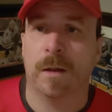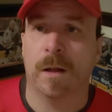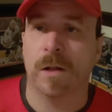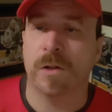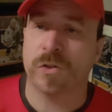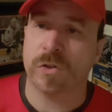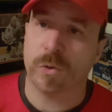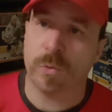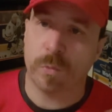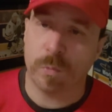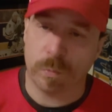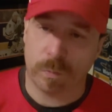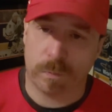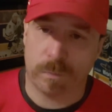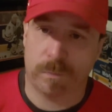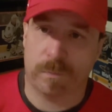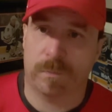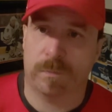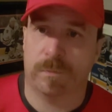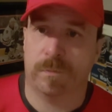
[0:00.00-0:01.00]
And so,
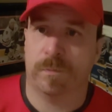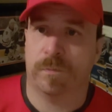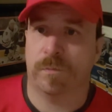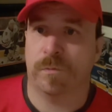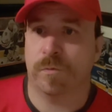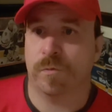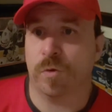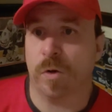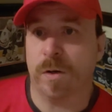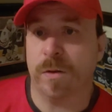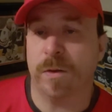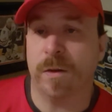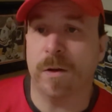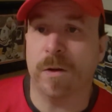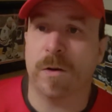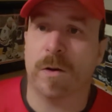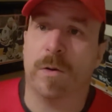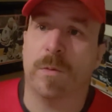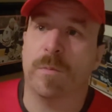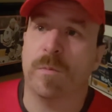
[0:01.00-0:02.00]
right
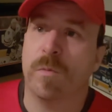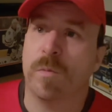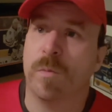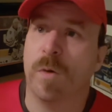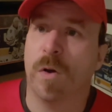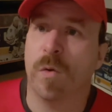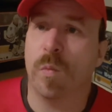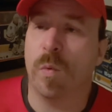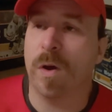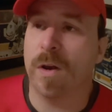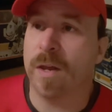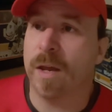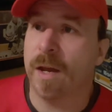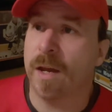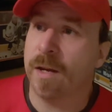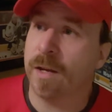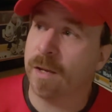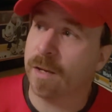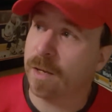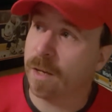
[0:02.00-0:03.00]
there, on one
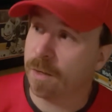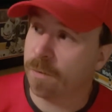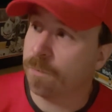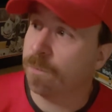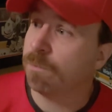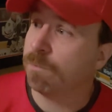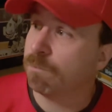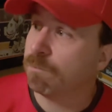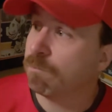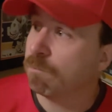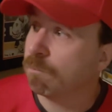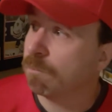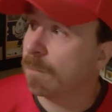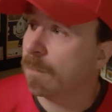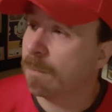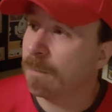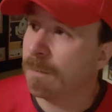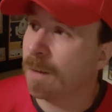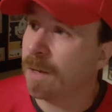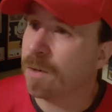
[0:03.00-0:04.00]
hand, I kind of
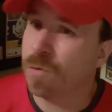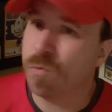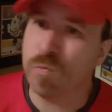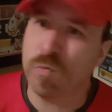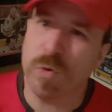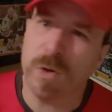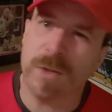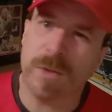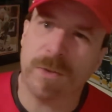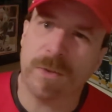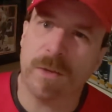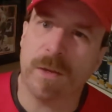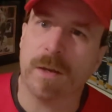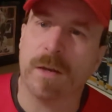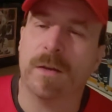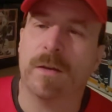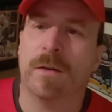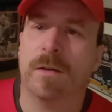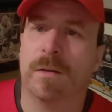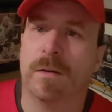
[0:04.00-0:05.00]
had to
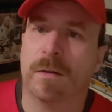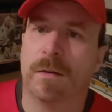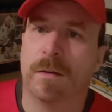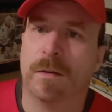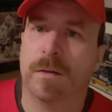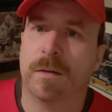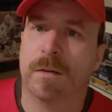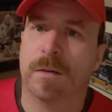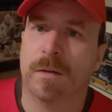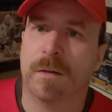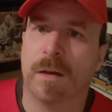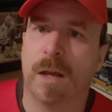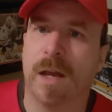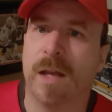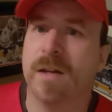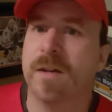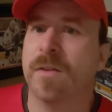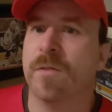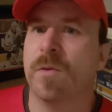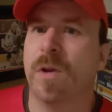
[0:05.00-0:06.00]
rethink.
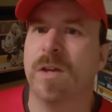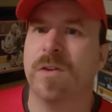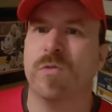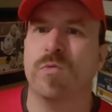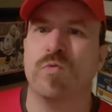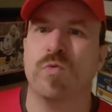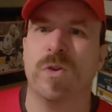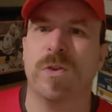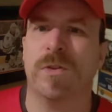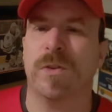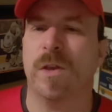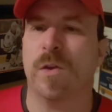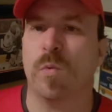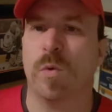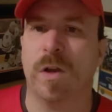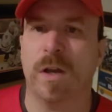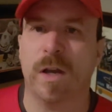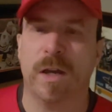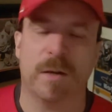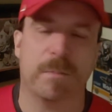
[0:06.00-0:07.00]
I had to rethink
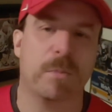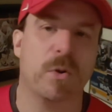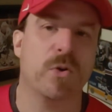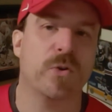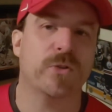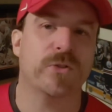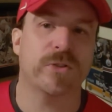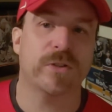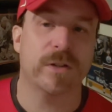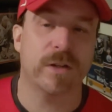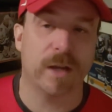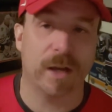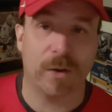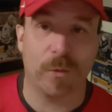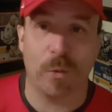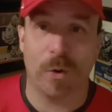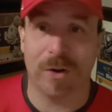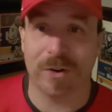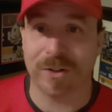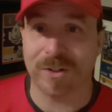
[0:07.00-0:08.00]
what kind of person I
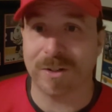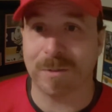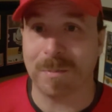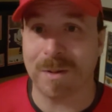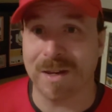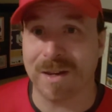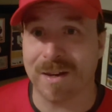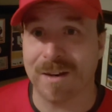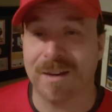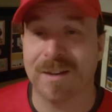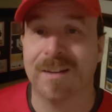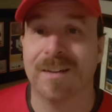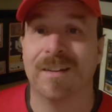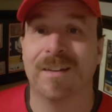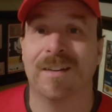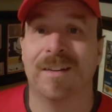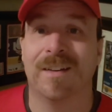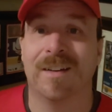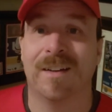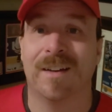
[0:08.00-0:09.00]
wanted to be,
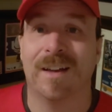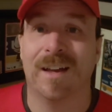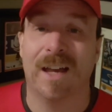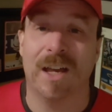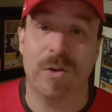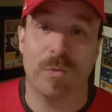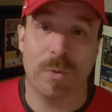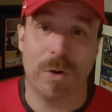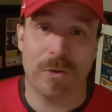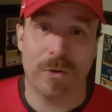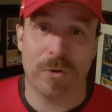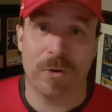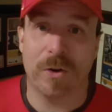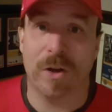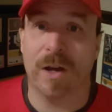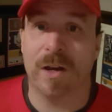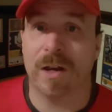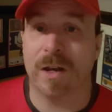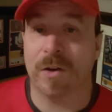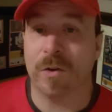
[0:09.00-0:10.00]
and whether or
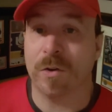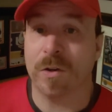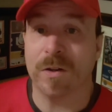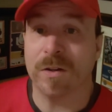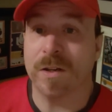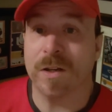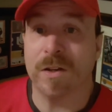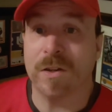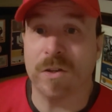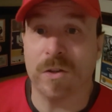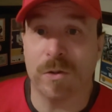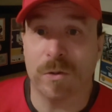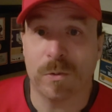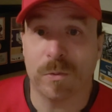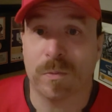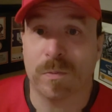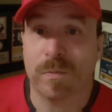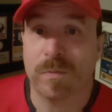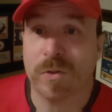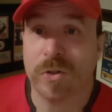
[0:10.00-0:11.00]
not I could
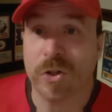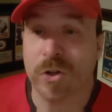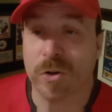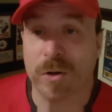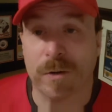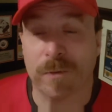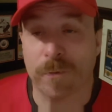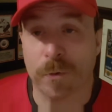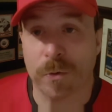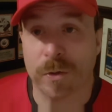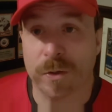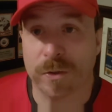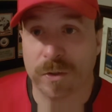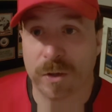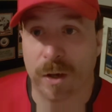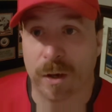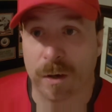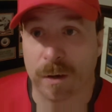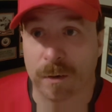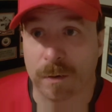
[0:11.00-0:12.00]
continue cheering for this
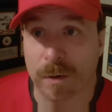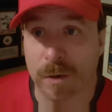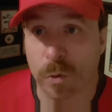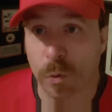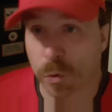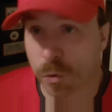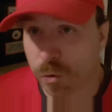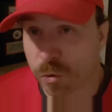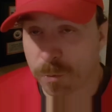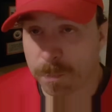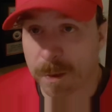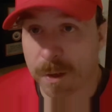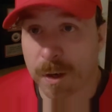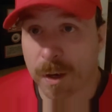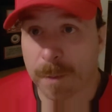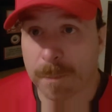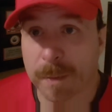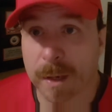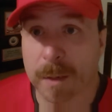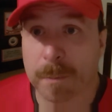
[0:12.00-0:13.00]
guy in order to
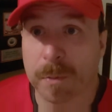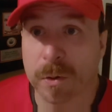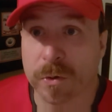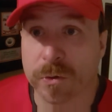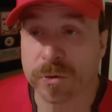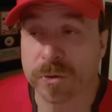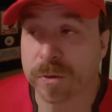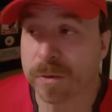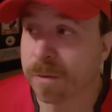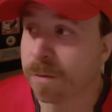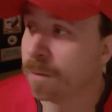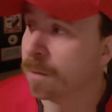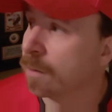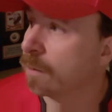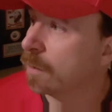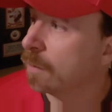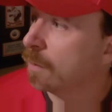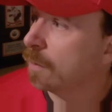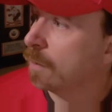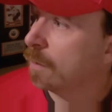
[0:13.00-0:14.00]
become that person.
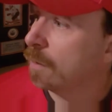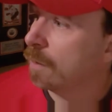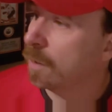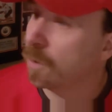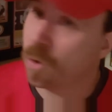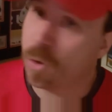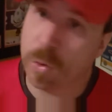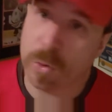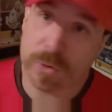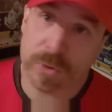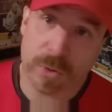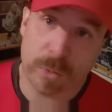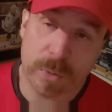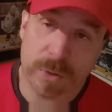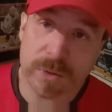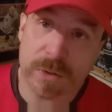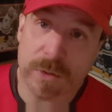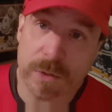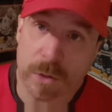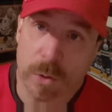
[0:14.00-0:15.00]
And of course, it
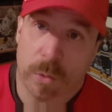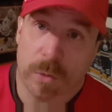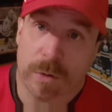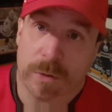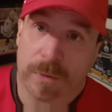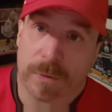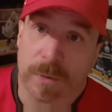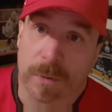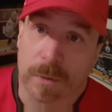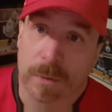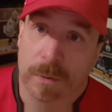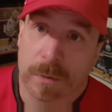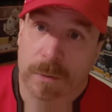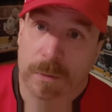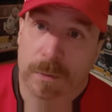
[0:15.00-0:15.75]
wasn't the only thing.